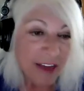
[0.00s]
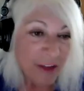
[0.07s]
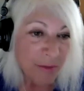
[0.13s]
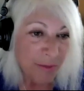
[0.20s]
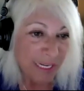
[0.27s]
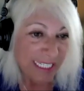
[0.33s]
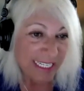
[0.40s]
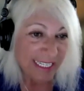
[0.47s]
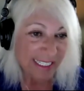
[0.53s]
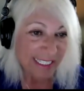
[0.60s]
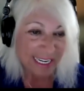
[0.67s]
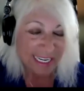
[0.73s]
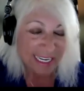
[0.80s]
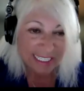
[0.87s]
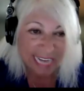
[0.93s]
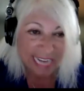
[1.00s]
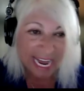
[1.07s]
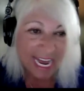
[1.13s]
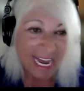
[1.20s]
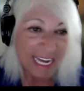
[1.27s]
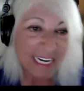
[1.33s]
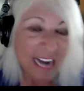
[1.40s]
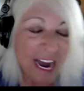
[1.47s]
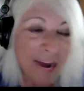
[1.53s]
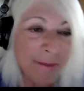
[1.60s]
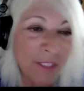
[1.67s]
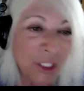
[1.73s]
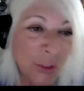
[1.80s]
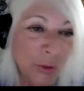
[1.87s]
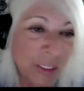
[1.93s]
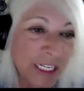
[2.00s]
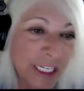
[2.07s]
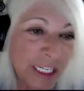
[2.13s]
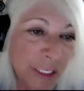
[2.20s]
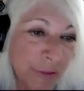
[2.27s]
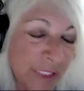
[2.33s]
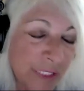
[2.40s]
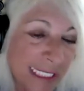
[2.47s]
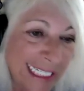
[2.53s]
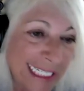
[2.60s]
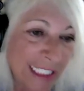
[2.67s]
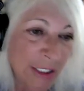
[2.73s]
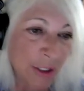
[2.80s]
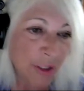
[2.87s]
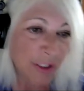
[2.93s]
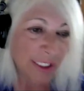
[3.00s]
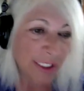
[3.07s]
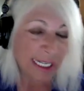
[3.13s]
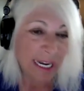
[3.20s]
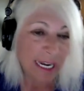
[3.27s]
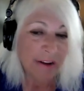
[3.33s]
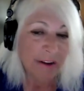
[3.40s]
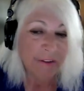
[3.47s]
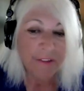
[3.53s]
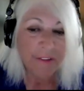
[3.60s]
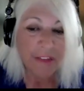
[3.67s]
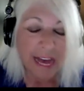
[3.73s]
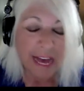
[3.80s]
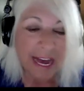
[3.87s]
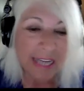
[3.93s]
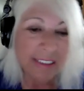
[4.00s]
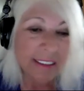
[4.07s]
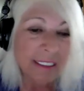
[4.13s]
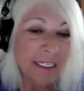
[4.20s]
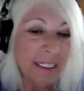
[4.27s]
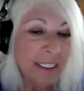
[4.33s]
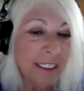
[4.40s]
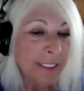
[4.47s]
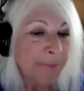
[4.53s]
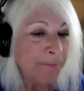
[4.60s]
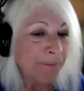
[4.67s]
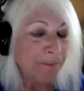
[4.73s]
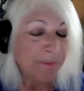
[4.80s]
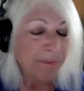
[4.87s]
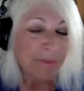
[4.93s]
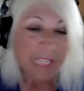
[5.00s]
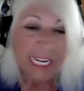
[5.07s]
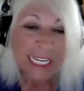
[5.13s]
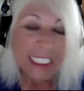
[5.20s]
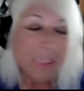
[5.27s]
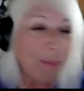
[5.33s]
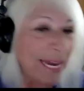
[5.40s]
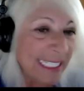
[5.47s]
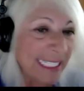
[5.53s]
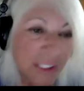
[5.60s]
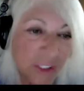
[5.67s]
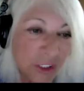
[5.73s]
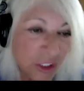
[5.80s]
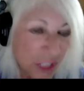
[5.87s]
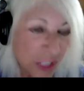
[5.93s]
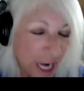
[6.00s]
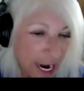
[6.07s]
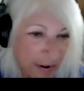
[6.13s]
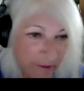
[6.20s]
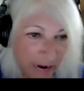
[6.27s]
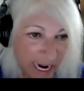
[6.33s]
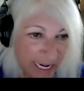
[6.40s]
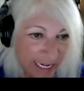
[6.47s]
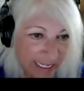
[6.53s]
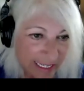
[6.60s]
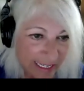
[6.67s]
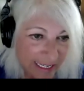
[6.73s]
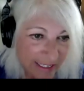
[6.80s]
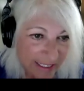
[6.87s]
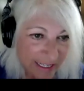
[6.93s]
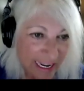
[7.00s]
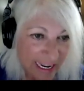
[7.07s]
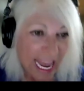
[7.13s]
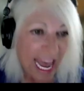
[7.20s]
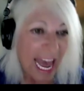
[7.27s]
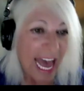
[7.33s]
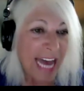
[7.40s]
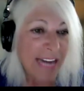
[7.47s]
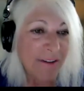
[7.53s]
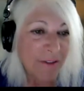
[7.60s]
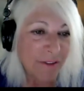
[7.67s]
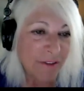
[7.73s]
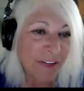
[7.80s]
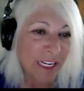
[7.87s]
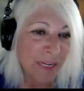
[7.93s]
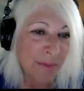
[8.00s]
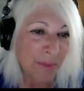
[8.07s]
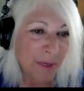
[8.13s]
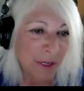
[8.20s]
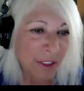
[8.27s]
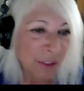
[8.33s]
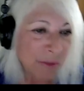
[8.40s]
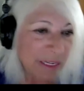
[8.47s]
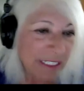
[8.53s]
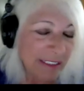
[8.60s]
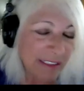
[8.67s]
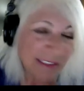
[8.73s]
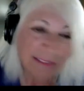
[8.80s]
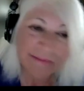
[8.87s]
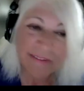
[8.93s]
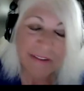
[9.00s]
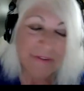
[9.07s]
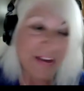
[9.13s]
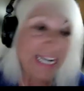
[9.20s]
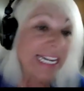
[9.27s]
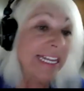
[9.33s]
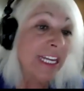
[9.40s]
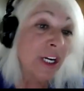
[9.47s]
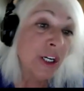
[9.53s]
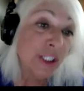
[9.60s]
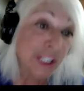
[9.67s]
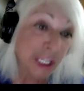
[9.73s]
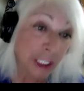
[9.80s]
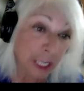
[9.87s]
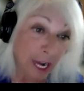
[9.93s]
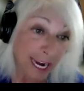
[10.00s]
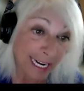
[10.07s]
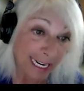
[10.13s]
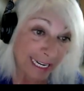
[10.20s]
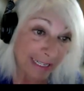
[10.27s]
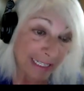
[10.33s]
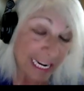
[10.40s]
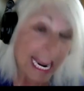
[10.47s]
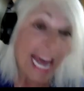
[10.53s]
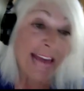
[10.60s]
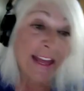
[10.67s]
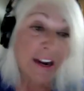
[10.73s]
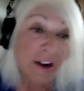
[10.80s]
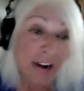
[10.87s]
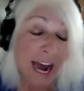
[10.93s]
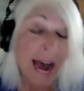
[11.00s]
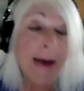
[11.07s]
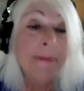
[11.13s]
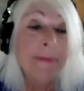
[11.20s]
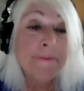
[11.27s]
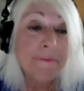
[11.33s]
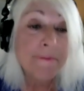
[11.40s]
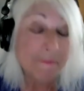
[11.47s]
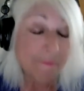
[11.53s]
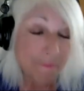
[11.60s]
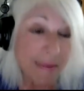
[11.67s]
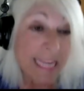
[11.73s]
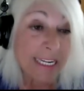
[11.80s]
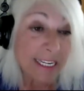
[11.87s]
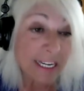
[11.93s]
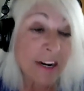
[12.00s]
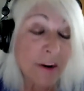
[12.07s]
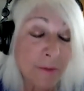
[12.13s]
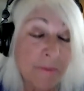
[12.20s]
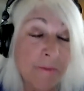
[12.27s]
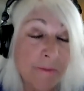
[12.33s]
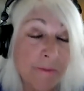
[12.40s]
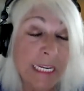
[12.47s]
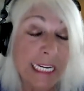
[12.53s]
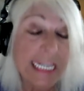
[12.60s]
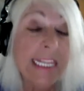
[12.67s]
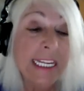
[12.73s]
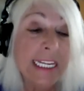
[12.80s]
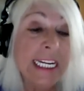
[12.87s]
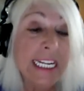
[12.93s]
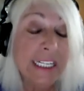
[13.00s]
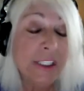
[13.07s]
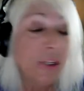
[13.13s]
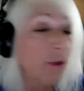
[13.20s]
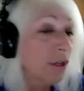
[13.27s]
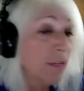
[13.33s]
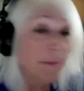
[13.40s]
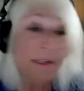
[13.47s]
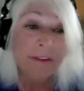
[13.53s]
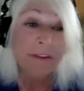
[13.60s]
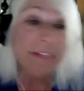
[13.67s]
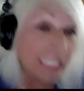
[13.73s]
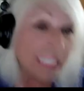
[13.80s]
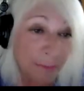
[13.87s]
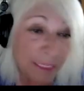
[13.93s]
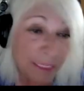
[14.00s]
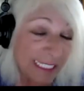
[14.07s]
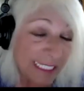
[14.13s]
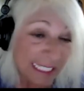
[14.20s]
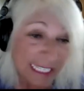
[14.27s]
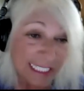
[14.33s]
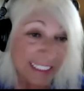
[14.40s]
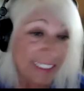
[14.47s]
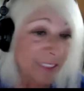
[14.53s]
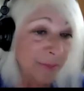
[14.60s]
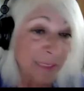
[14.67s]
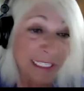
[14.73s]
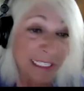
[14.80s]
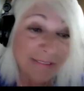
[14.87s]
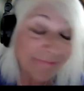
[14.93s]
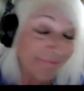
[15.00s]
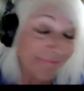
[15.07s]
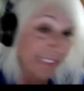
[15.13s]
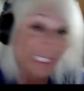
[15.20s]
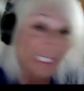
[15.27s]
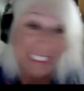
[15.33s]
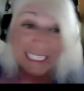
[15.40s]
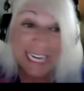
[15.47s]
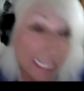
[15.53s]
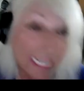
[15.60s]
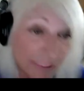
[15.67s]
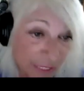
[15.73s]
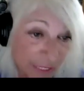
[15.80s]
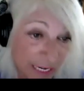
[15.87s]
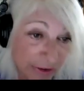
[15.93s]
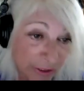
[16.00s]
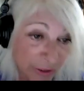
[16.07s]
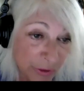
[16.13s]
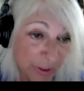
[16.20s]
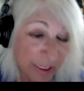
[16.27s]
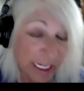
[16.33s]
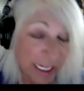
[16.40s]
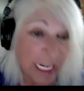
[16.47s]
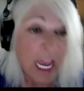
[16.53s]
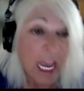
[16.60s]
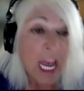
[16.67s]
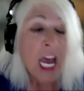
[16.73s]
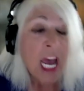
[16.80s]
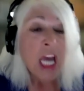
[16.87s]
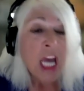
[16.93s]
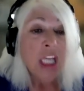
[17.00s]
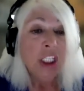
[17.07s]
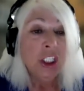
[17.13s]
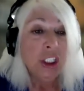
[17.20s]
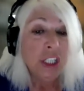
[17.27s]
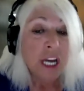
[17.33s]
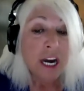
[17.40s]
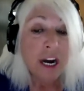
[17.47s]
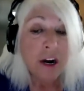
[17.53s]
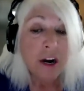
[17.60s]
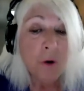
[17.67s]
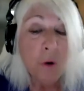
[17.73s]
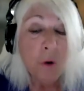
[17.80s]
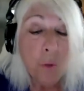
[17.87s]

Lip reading: businesses, and I'm sure you've seen yourself, that expenses are skyrocketing and reimbursements, if anything, are declining, and they're not, meeting the need. So you could be really busy and still be in negative territory. Mm-hmm. So